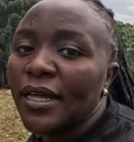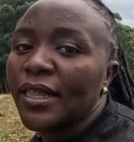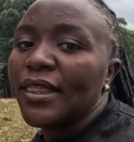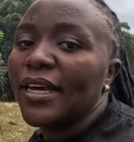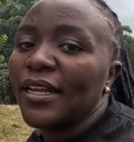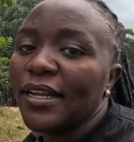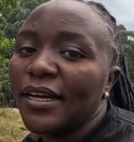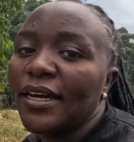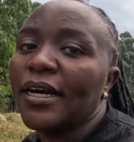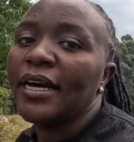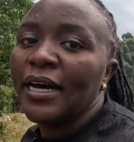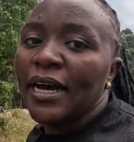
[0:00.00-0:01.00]
Then
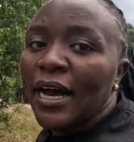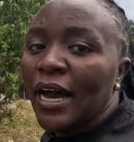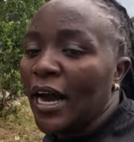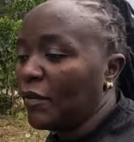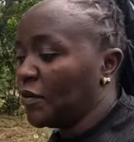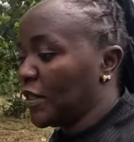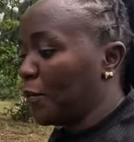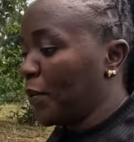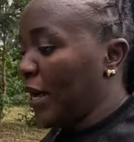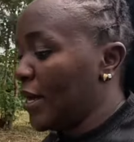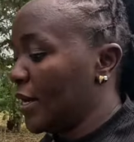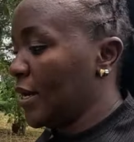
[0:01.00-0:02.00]
after
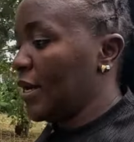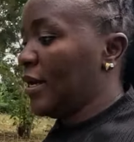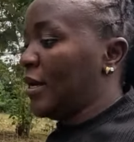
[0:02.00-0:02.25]
paying,